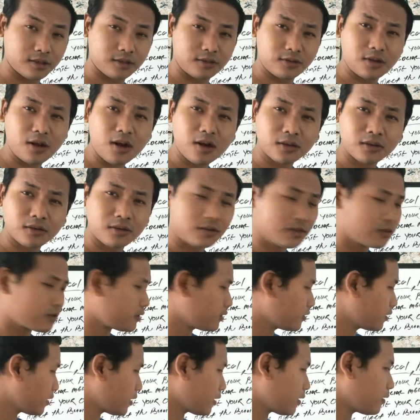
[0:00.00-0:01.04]
doctors are
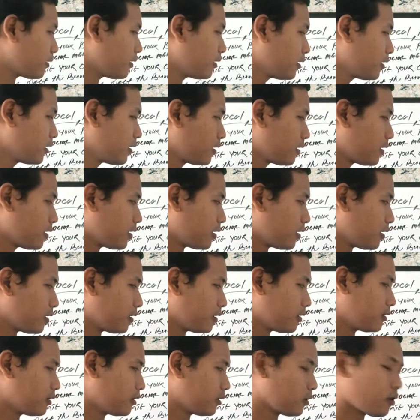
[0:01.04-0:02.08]
there,
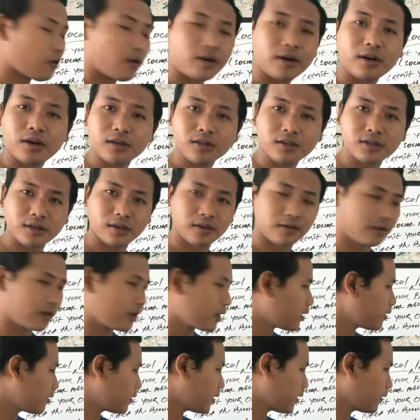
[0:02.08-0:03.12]
lawyers are there,